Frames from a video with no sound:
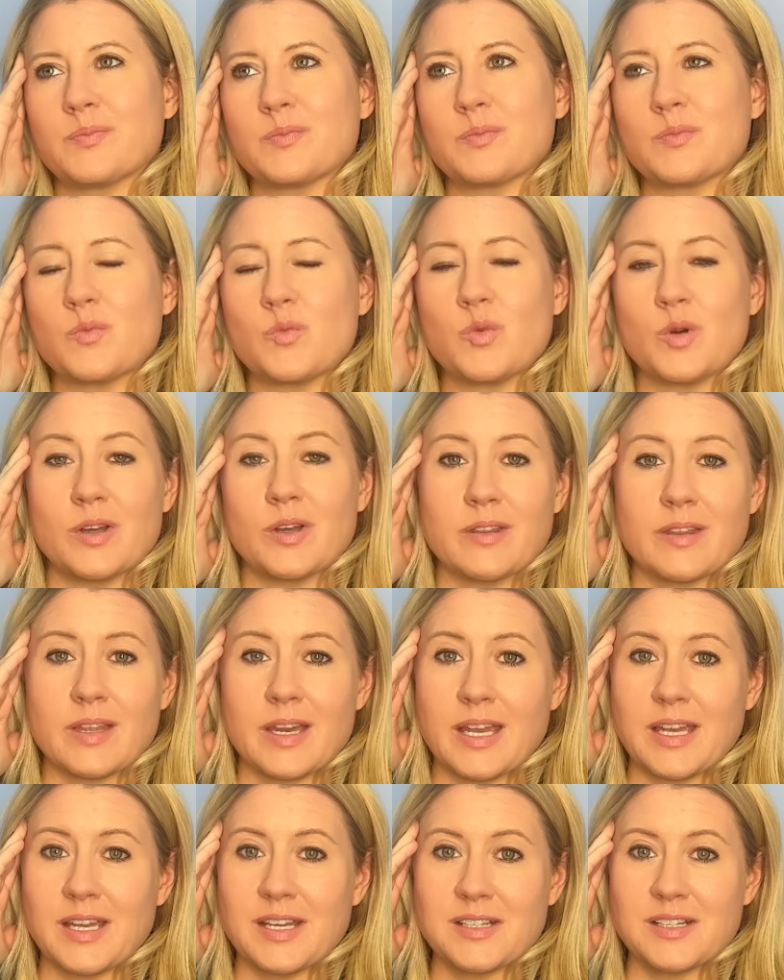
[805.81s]
Will
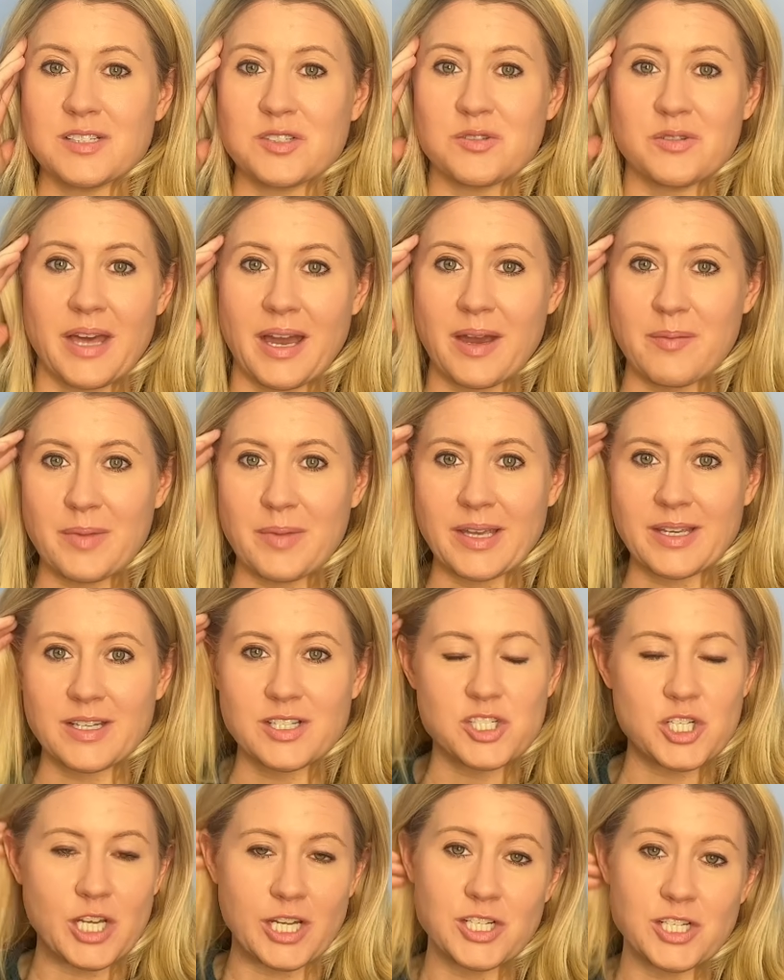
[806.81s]
they do that? Make
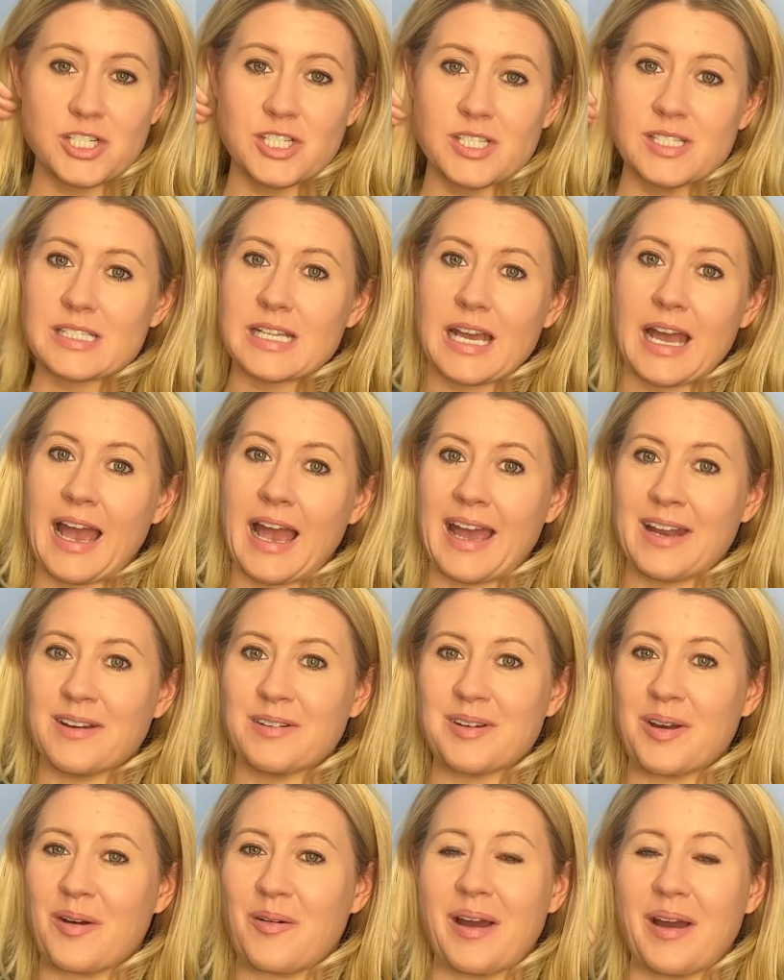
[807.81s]
changes? I
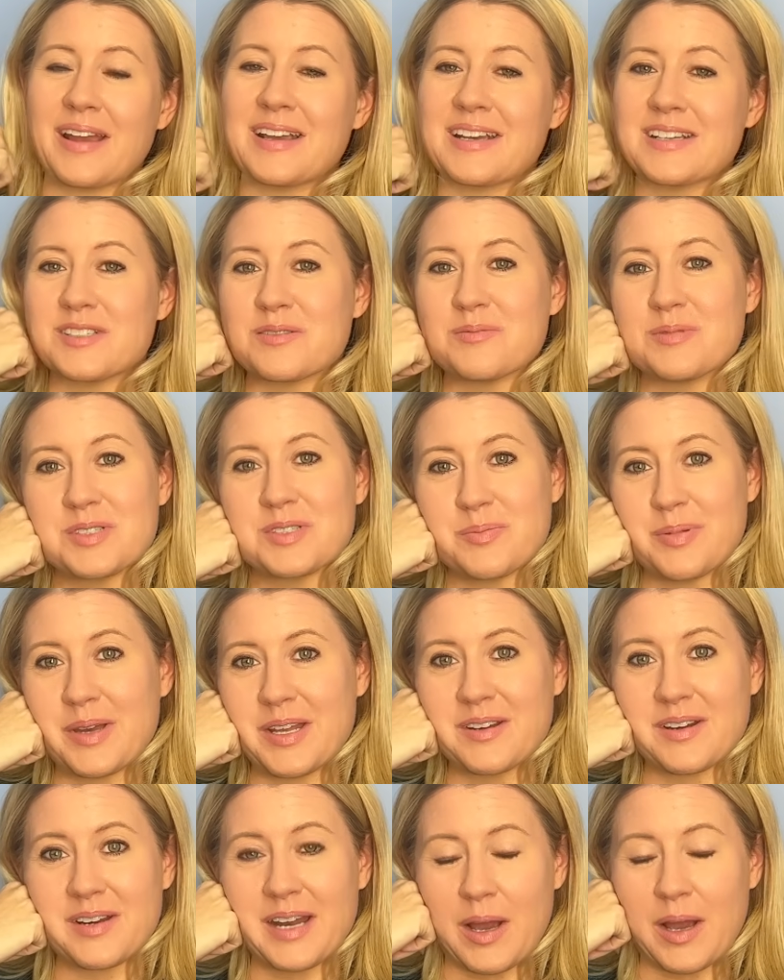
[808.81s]
don't know. I guess it will
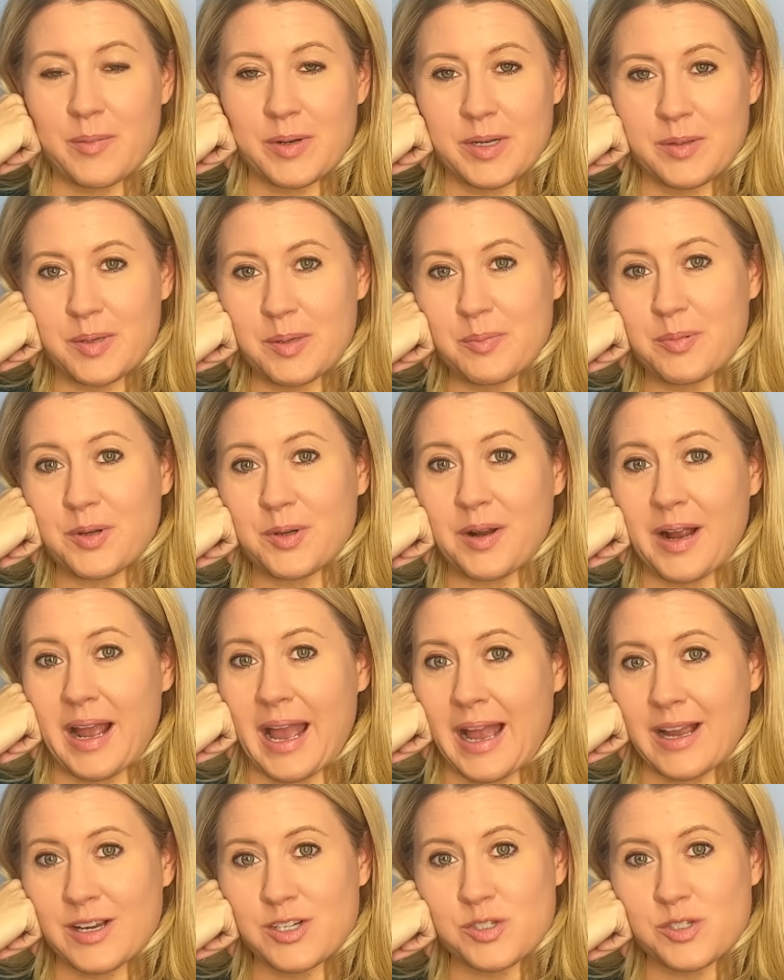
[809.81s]
depend on how many people are
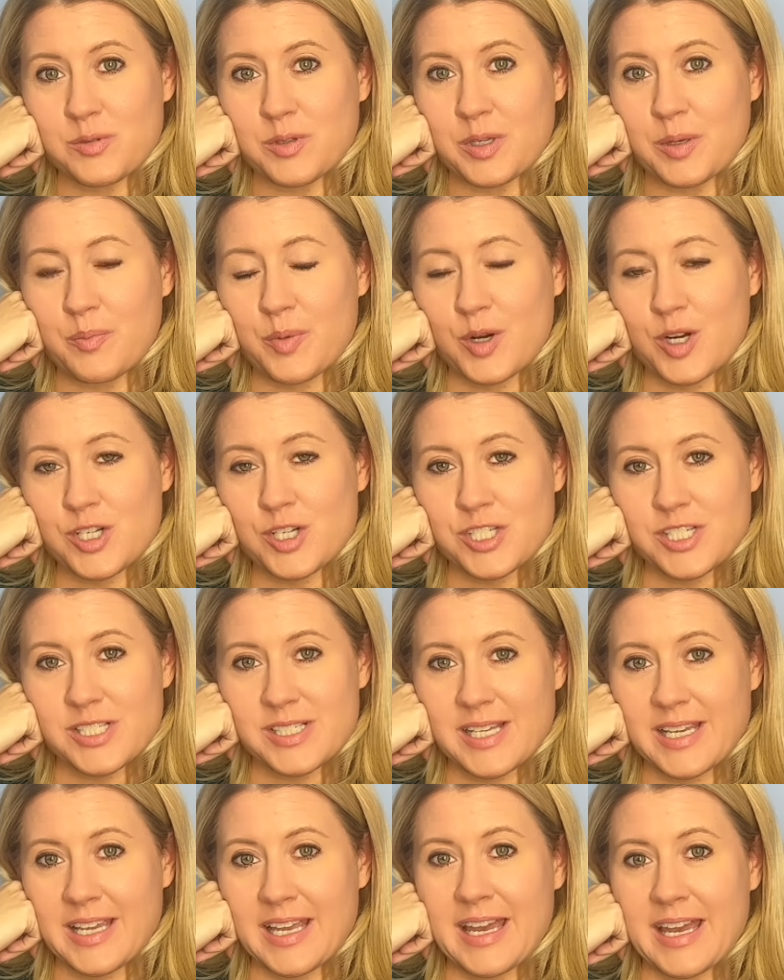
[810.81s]
actually
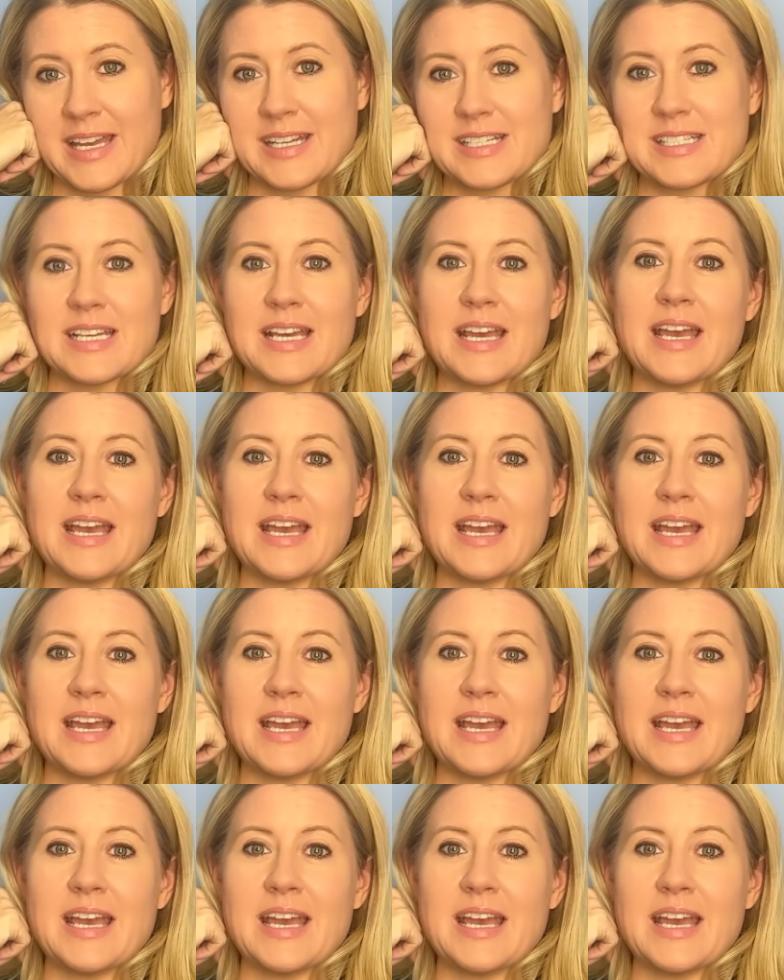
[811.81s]
purchasing it.